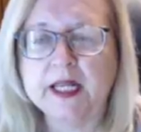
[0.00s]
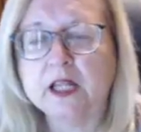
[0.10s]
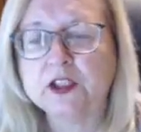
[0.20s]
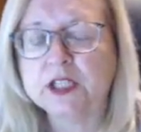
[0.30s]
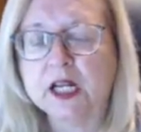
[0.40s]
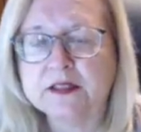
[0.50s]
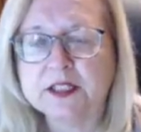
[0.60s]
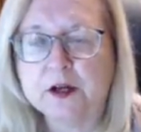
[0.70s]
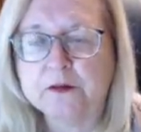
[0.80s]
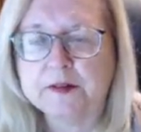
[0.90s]
Yeah, she got to
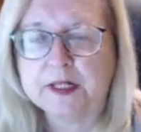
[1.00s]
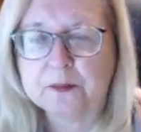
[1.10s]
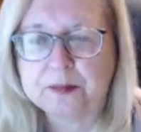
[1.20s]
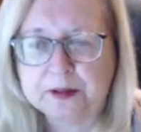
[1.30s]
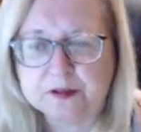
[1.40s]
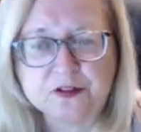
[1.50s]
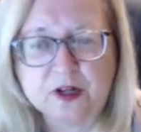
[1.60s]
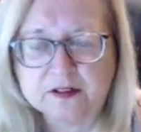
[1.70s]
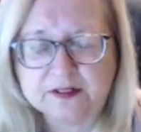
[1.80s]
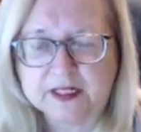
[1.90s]
hear everything that Peter
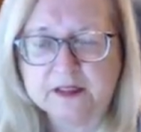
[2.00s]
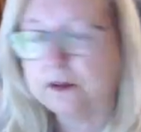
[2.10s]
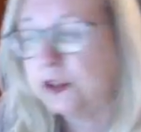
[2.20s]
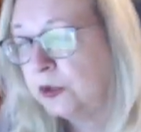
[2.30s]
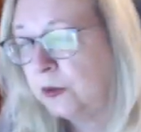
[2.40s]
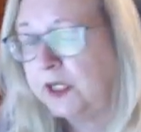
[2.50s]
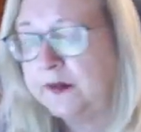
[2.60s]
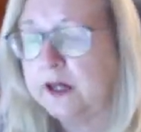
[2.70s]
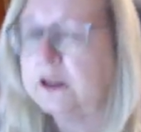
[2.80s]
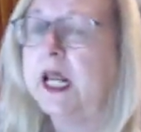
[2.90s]
Strzok said, so she went in
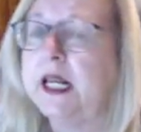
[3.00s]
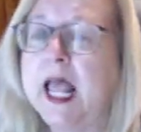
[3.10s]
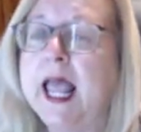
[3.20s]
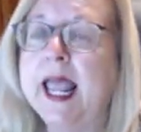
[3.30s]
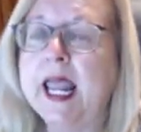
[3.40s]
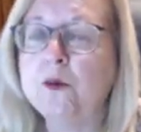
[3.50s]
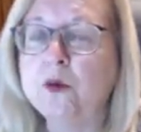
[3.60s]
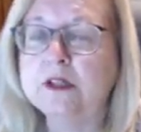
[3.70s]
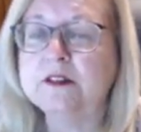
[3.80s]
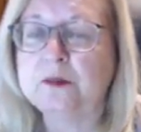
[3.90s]
there. And it
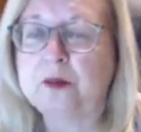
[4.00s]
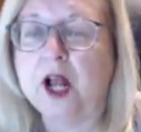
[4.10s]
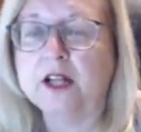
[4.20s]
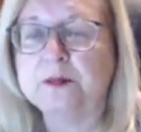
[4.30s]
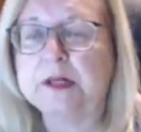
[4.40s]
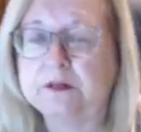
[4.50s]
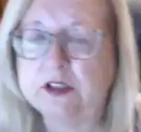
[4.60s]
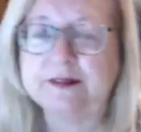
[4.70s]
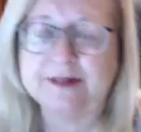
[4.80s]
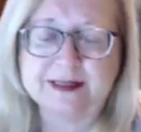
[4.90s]
wouldn't surprise me if
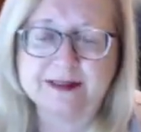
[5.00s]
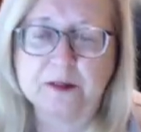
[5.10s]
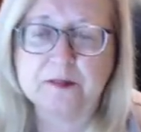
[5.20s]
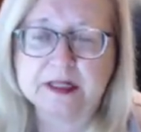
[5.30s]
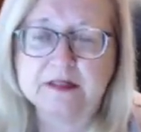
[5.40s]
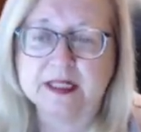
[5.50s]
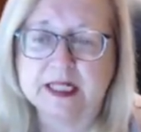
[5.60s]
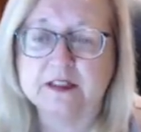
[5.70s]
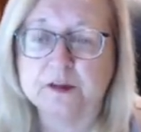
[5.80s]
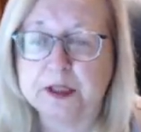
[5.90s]
she said some things
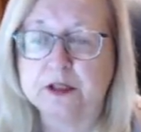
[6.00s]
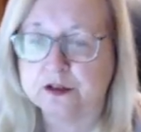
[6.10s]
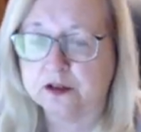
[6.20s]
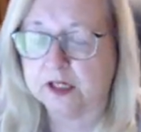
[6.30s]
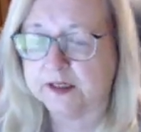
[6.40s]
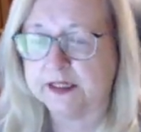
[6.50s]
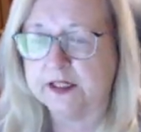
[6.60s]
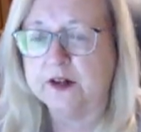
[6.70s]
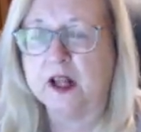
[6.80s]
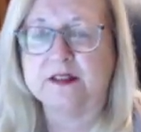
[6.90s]
against Peter Strzok that
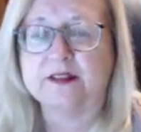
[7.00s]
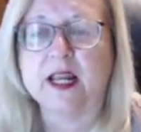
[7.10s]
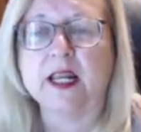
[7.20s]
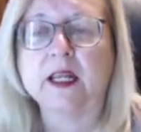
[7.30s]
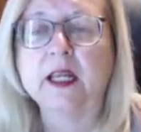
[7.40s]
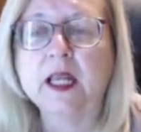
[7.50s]
they're not saying.